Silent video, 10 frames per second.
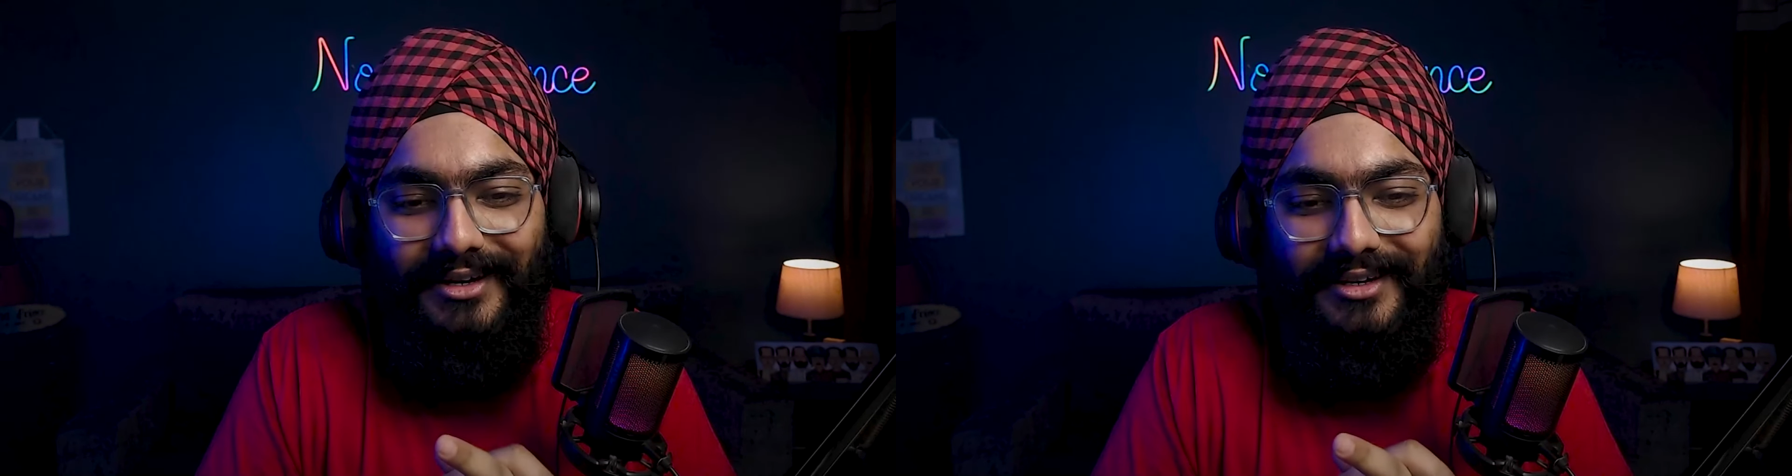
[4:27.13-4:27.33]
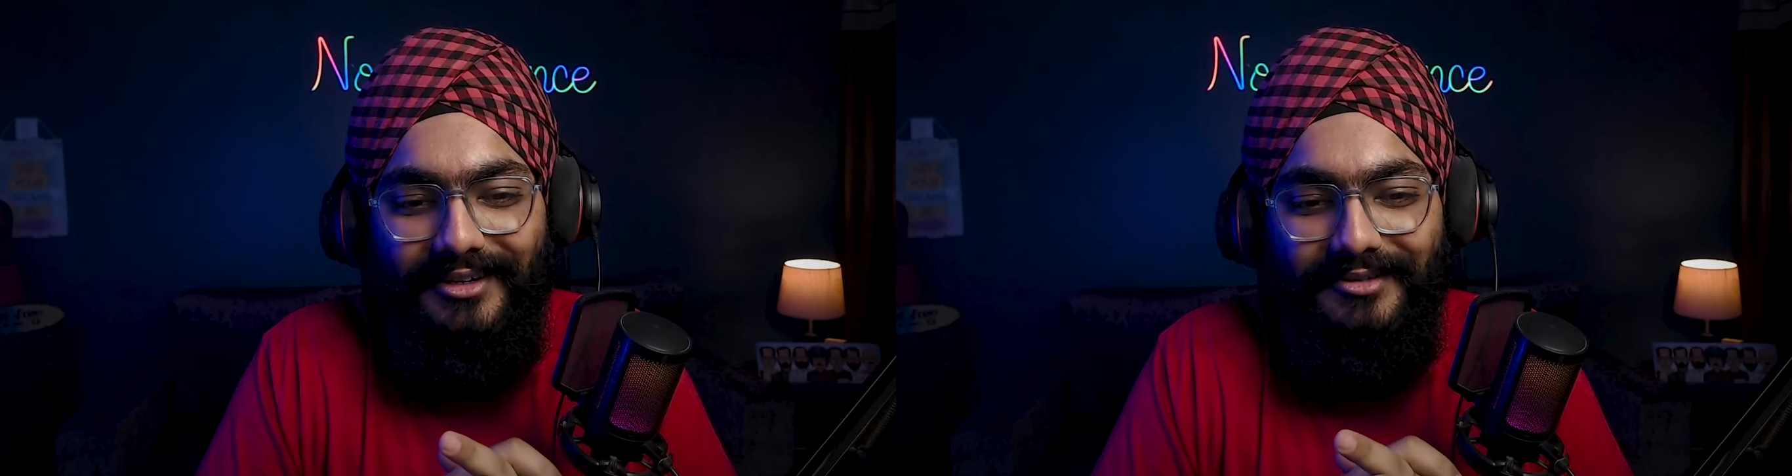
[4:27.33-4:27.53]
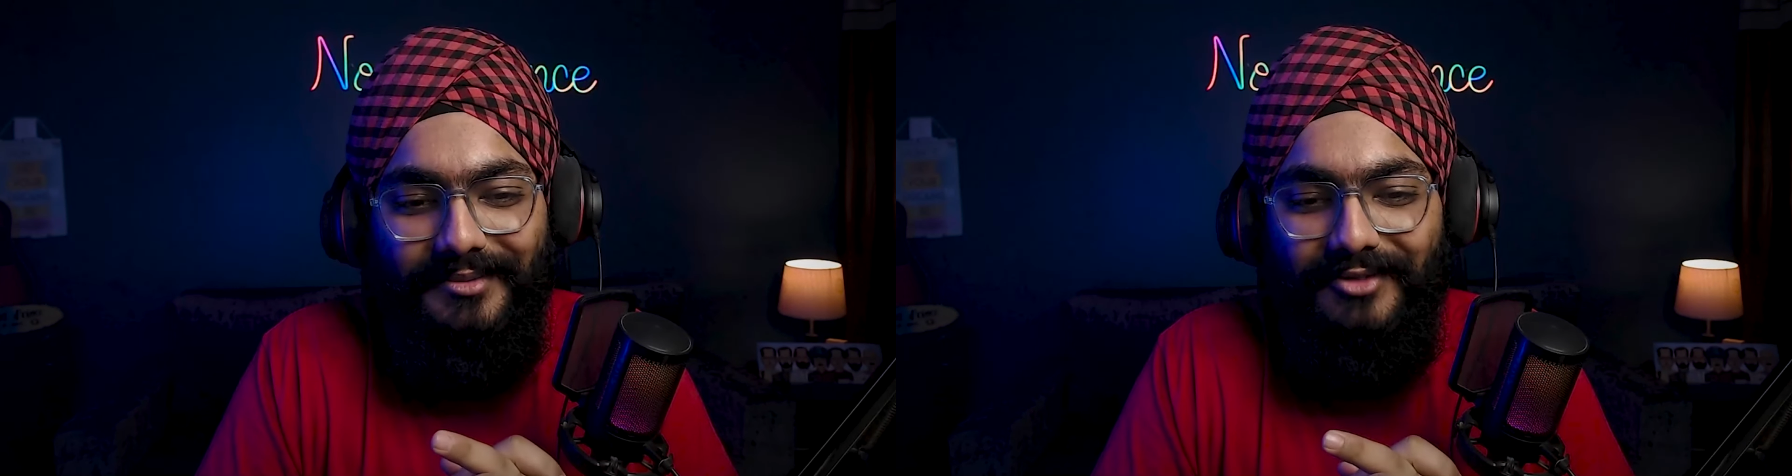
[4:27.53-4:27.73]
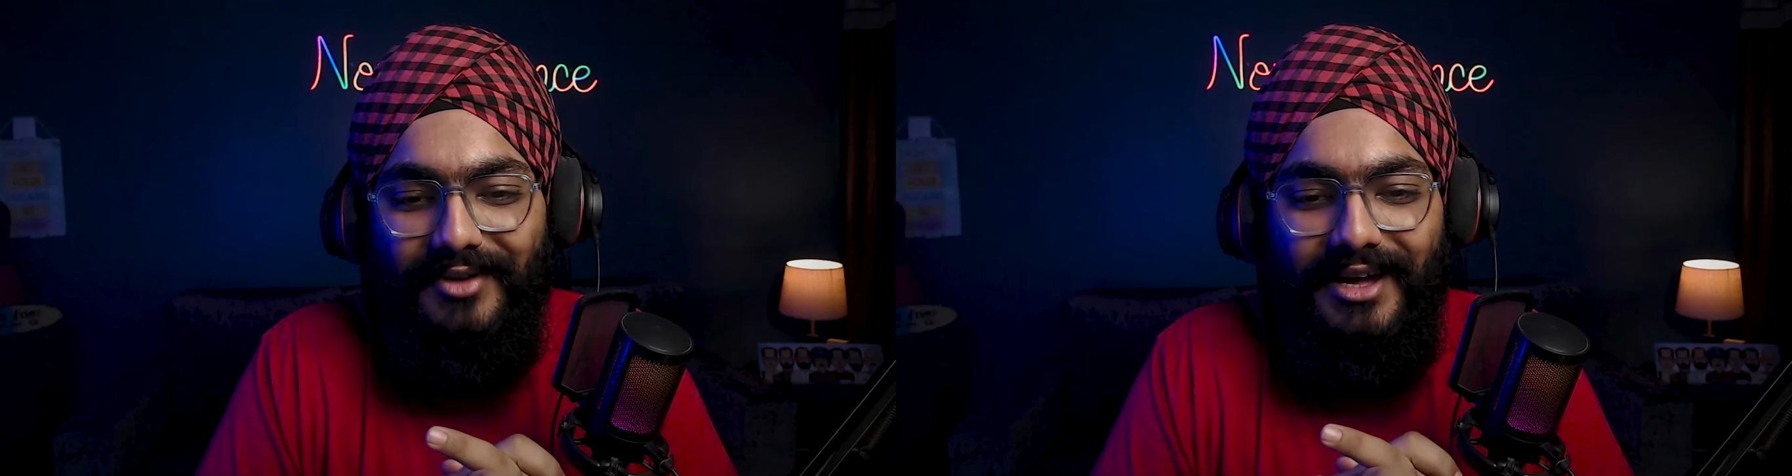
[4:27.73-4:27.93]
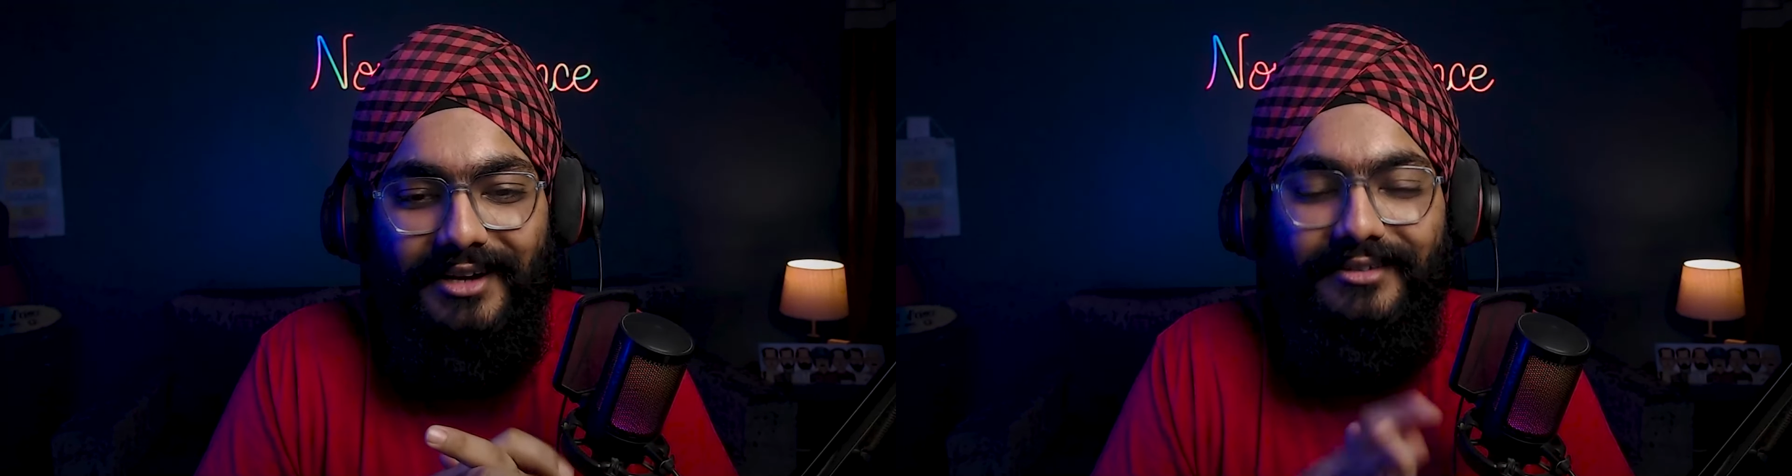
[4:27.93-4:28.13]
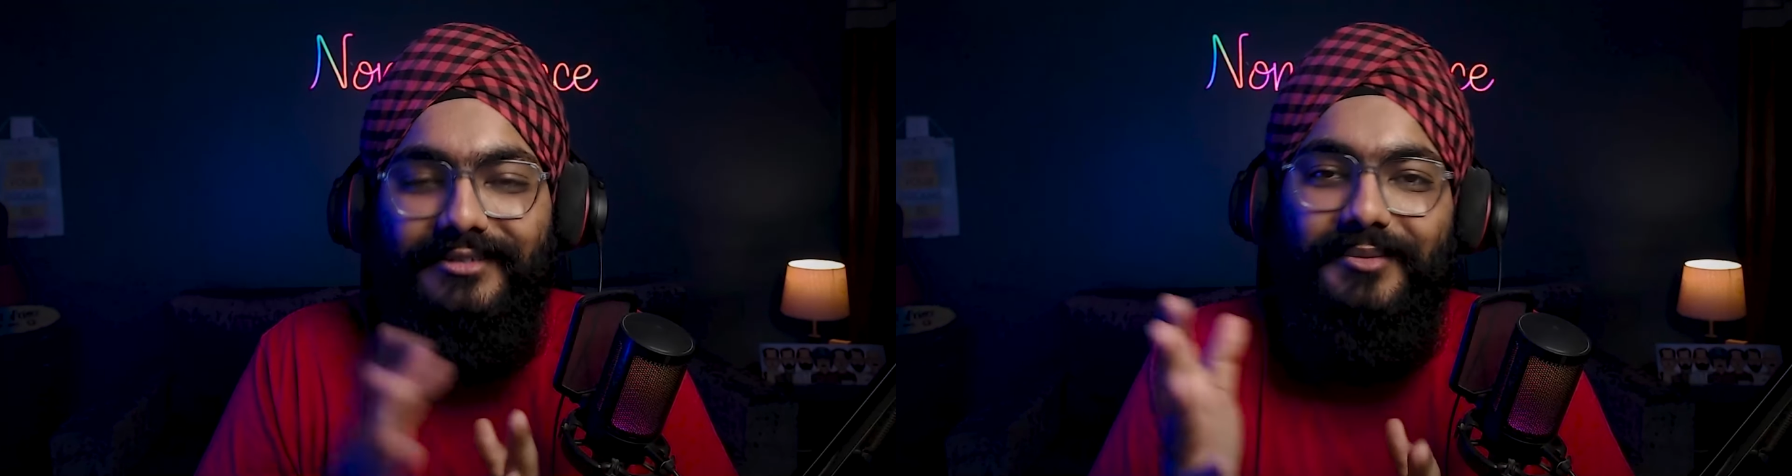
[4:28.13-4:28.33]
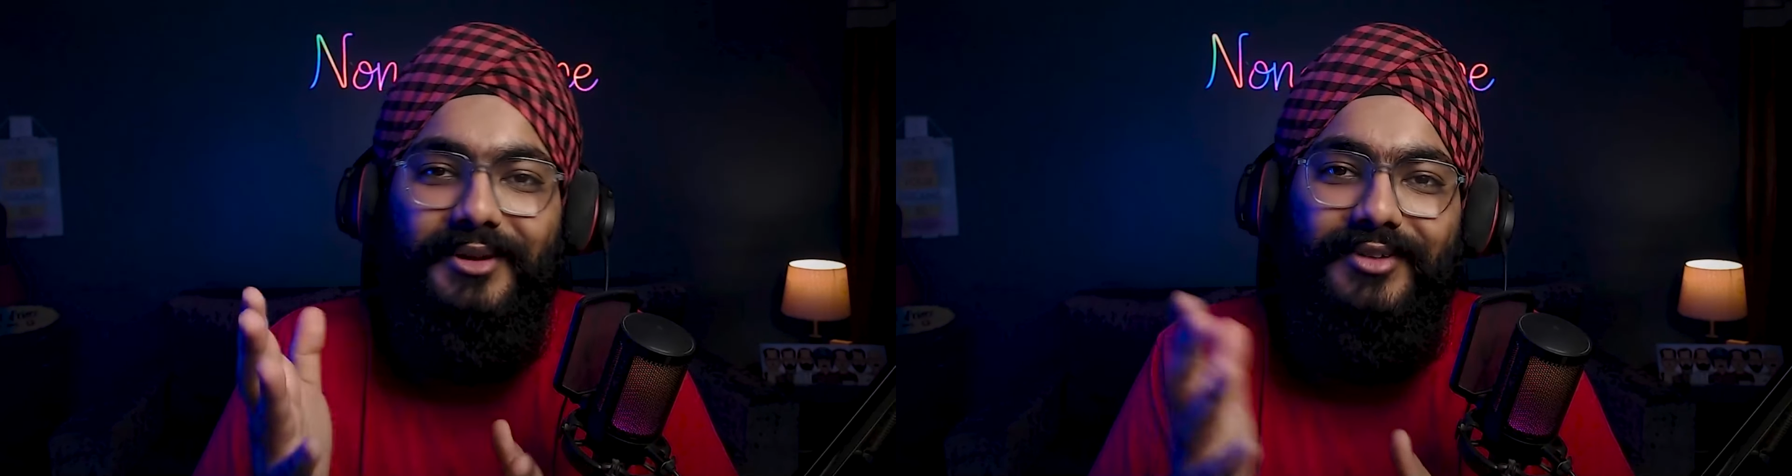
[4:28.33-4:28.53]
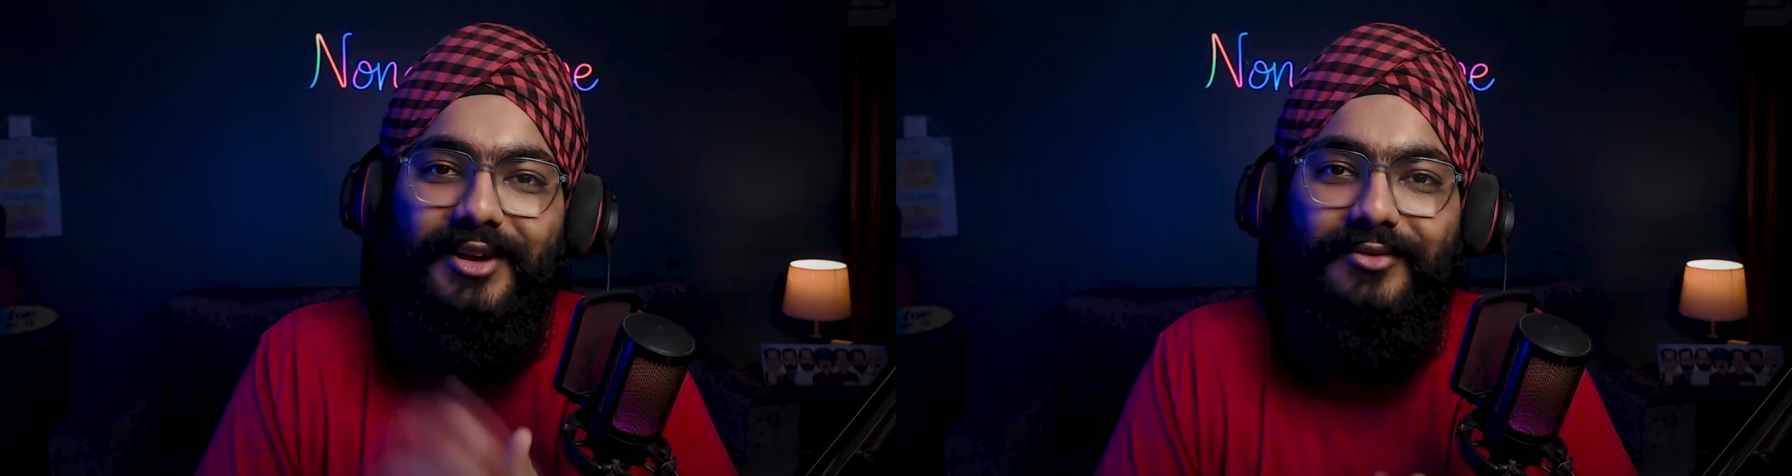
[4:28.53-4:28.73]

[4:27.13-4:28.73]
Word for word: Uh, big fan big fan